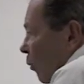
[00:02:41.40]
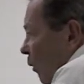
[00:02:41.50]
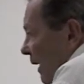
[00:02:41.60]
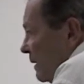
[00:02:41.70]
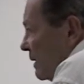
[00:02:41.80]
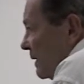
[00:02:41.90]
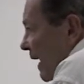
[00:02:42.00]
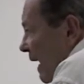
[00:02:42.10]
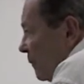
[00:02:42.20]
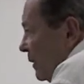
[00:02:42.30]
We
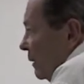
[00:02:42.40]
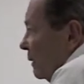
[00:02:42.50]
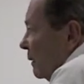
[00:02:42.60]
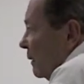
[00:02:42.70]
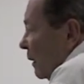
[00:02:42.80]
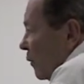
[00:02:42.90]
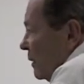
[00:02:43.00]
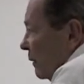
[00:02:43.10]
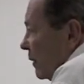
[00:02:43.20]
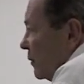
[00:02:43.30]
stopped
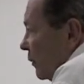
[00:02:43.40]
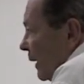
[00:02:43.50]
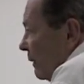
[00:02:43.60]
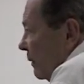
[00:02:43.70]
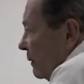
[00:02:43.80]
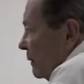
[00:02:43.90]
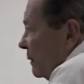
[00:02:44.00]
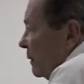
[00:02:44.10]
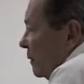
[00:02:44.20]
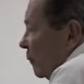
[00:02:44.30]
closing the street
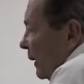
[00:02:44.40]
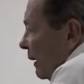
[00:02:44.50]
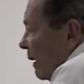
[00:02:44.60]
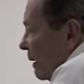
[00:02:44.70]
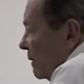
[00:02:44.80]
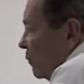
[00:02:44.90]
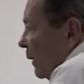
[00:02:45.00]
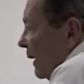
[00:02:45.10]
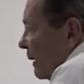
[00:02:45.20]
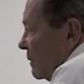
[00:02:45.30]
because
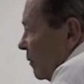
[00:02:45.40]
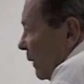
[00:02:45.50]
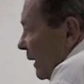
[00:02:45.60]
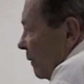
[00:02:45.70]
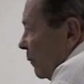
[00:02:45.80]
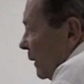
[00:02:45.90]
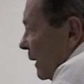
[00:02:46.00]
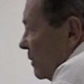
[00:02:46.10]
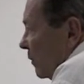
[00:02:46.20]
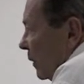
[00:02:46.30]
we got so many
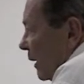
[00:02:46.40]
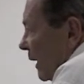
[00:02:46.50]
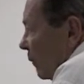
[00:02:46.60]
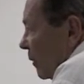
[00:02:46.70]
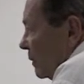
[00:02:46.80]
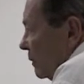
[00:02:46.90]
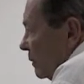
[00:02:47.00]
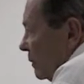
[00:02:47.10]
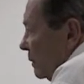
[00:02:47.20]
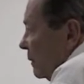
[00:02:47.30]
complaints from our neighbors.
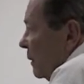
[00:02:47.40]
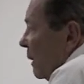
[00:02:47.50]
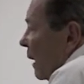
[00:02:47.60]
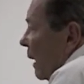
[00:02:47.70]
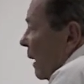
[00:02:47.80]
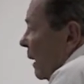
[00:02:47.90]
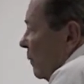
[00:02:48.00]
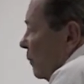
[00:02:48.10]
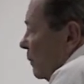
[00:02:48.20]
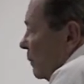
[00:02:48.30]

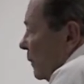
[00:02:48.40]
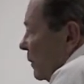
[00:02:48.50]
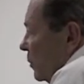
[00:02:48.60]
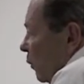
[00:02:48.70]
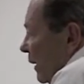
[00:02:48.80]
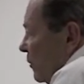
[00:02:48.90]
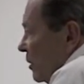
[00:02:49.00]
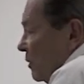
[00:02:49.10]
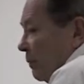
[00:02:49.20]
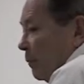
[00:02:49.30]
So we
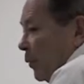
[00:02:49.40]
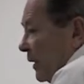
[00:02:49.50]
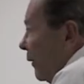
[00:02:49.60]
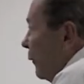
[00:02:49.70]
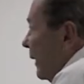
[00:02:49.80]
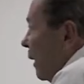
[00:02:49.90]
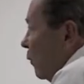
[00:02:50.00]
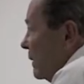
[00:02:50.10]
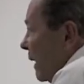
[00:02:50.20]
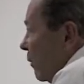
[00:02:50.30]
just put 3
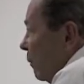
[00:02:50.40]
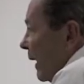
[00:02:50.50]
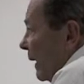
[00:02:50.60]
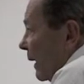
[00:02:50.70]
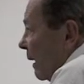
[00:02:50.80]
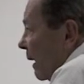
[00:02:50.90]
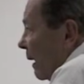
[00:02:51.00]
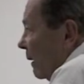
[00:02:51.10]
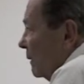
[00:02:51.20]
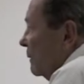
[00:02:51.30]
cones out behind the
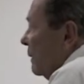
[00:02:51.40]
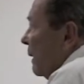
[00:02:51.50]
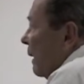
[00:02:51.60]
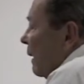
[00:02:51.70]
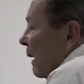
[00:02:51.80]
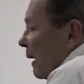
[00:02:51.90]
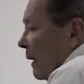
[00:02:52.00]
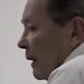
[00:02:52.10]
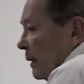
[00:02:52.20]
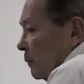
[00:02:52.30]

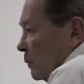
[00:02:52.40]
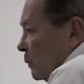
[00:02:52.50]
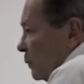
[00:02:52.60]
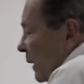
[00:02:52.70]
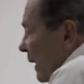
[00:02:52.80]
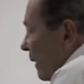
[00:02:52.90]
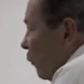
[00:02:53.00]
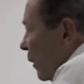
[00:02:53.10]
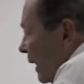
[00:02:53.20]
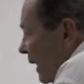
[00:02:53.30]
car. If
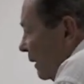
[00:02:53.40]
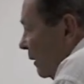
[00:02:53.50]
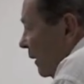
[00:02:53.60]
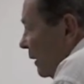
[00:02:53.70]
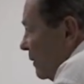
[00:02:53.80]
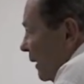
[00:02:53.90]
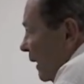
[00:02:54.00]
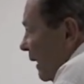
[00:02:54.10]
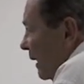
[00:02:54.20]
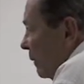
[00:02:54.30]
we're not going to
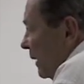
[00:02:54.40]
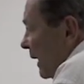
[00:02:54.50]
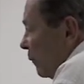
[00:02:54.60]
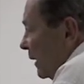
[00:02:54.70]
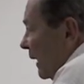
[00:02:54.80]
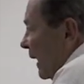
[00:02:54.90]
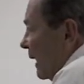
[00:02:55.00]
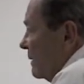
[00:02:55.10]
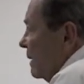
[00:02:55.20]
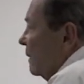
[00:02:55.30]
be able to
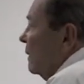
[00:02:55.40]
get